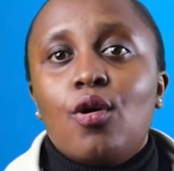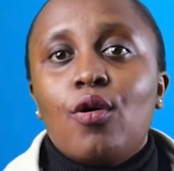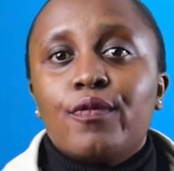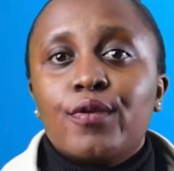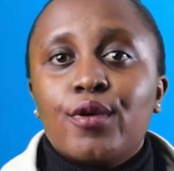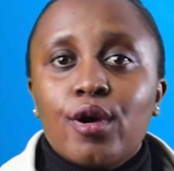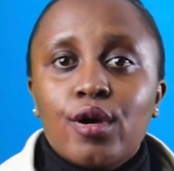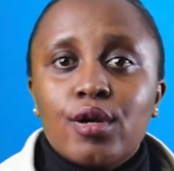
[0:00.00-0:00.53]

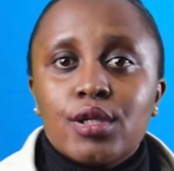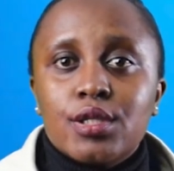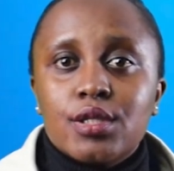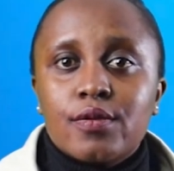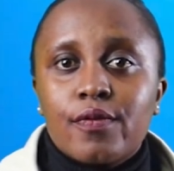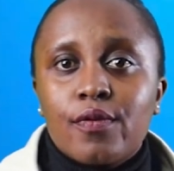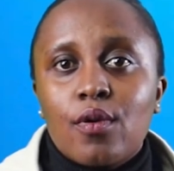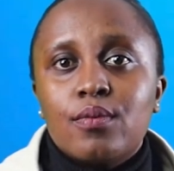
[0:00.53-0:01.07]
of
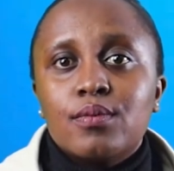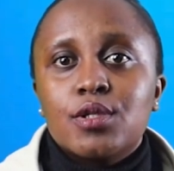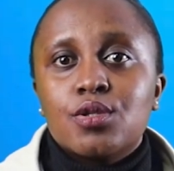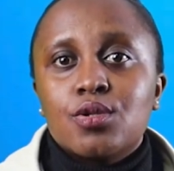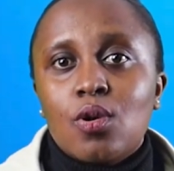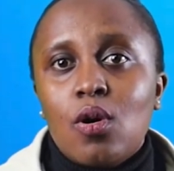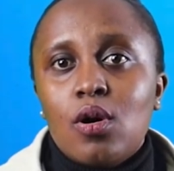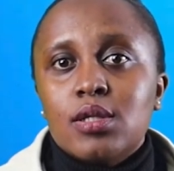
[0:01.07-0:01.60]
goods from
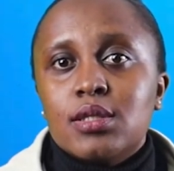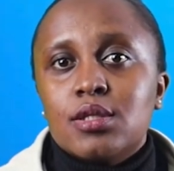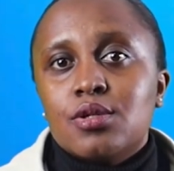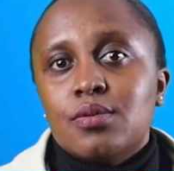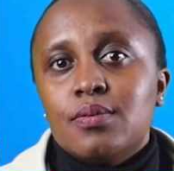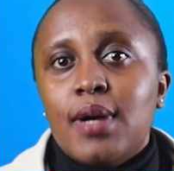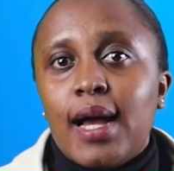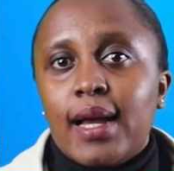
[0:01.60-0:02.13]
source
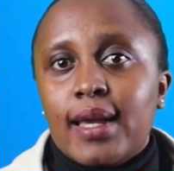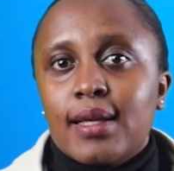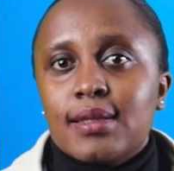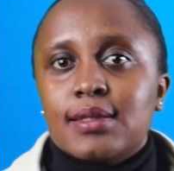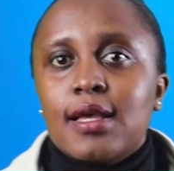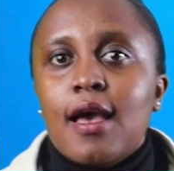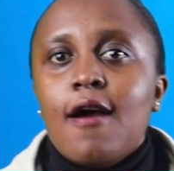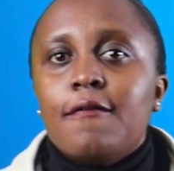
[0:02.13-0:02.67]
to
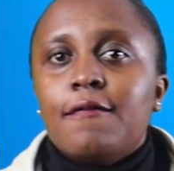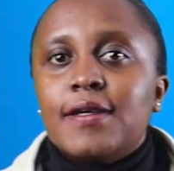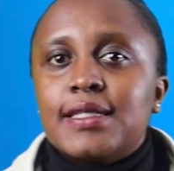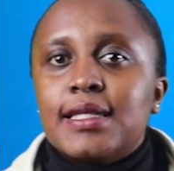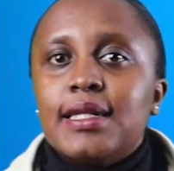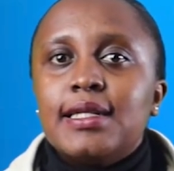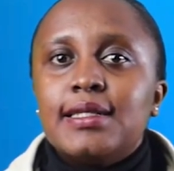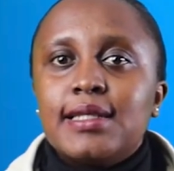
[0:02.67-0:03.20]
markets
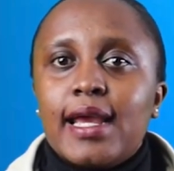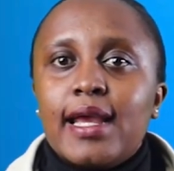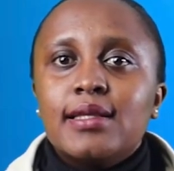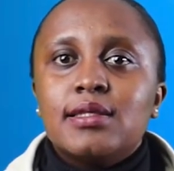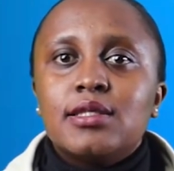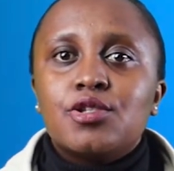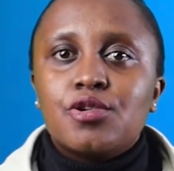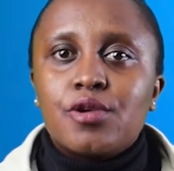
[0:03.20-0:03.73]

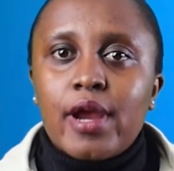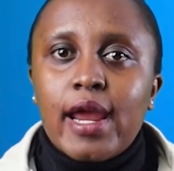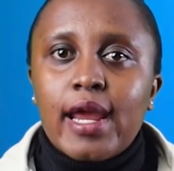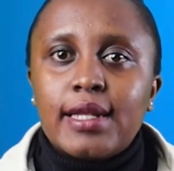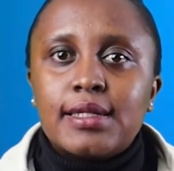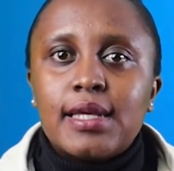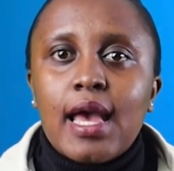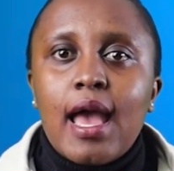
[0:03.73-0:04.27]
facilitates
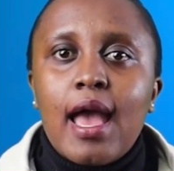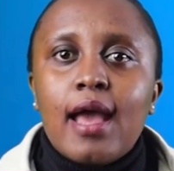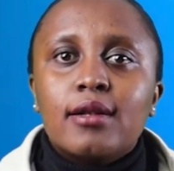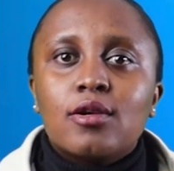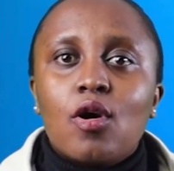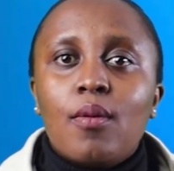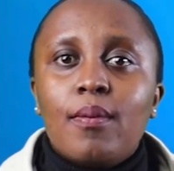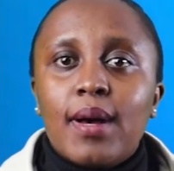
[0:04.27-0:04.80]
trade
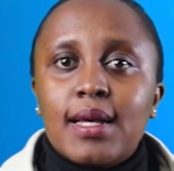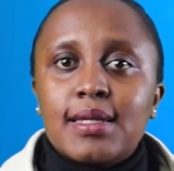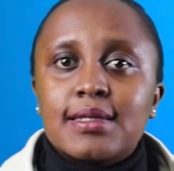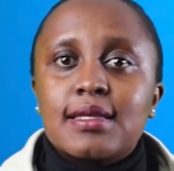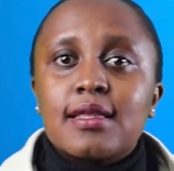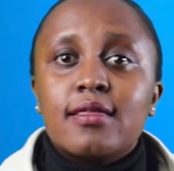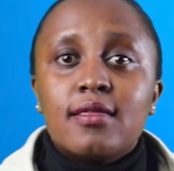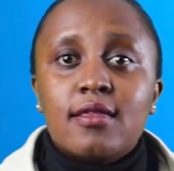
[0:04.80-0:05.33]
and commerce,